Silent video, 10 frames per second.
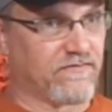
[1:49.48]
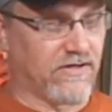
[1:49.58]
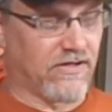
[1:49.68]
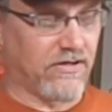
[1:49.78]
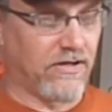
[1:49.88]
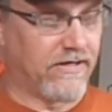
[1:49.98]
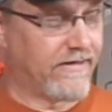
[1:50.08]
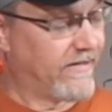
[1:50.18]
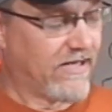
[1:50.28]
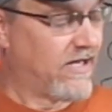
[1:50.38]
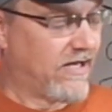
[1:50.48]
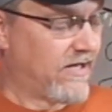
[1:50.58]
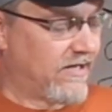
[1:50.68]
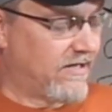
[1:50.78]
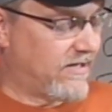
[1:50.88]
of all,
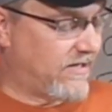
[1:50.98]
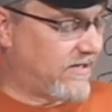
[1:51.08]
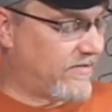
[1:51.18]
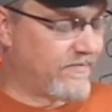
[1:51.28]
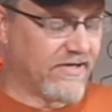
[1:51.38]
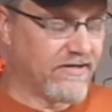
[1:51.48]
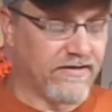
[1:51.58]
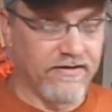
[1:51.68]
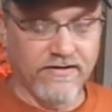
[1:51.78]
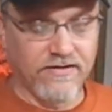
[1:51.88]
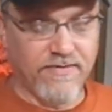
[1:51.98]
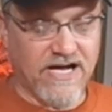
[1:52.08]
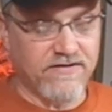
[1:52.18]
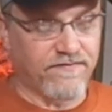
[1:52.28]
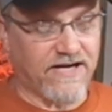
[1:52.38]
the
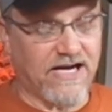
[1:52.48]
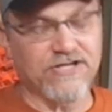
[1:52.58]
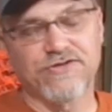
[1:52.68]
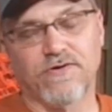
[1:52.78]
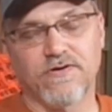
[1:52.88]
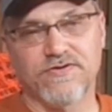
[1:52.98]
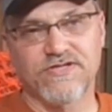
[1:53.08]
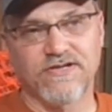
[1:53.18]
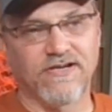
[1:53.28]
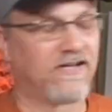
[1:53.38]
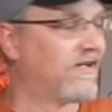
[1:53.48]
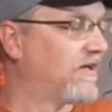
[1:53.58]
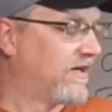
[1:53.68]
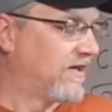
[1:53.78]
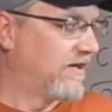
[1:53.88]
manufacturers
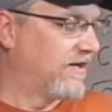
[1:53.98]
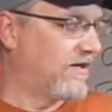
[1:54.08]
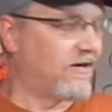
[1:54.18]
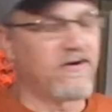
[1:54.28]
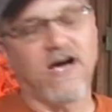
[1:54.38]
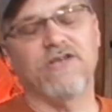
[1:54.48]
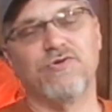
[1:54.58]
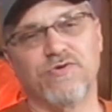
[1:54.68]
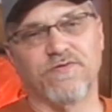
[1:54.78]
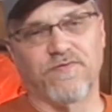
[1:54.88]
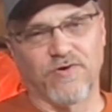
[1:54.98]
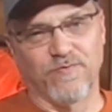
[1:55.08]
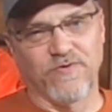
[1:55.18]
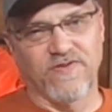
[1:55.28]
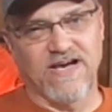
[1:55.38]
are not
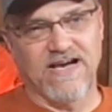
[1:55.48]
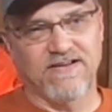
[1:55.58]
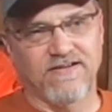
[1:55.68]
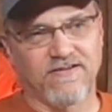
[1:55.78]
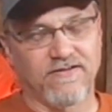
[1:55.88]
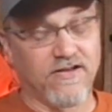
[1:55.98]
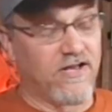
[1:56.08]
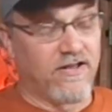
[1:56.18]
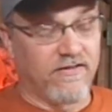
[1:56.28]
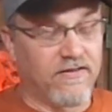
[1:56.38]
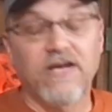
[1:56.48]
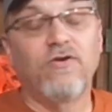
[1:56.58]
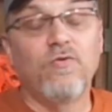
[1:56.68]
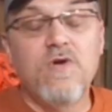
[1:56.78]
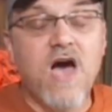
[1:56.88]
uniform with that. They
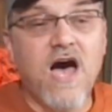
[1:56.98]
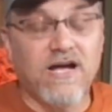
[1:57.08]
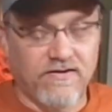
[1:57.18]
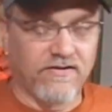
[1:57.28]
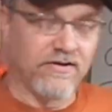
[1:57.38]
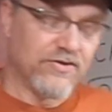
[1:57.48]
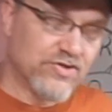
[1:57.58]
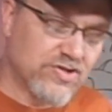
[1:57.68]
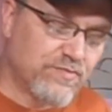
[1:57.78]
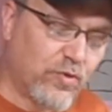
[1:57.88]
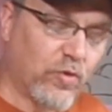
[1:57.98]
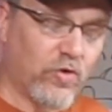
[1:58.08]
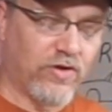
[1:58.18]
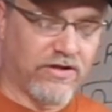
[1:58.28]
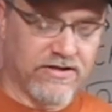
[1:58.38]
do not
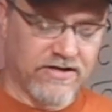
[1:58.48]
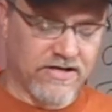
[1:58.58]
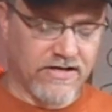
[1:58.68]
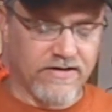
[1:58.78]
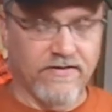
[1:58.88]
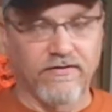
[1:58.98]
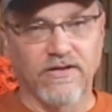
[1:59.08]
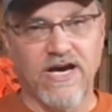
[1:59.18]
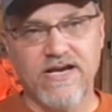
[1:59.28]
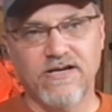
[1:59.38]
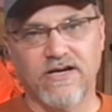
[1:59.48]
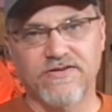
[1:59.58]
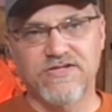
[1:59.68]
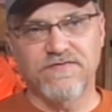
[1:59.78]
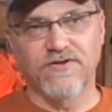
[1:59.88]
spool line on
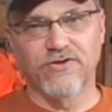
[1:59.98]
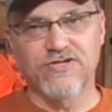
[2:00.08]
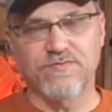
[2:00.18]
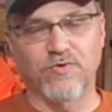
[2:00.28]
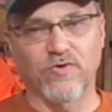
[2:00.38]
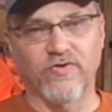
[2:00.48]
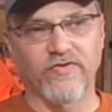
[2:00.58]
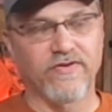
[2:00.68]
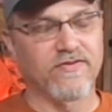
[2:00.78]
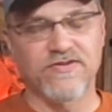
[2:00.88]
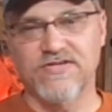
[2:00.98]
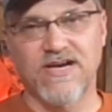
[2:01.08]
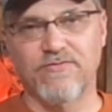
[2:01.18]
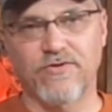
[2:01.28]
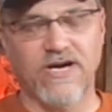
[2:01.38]
these filler spools the
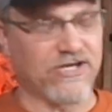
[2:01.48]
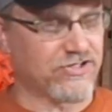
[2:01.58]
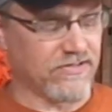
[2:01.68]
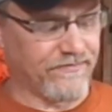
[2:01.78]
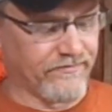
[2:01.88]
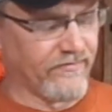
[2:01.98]
same direction.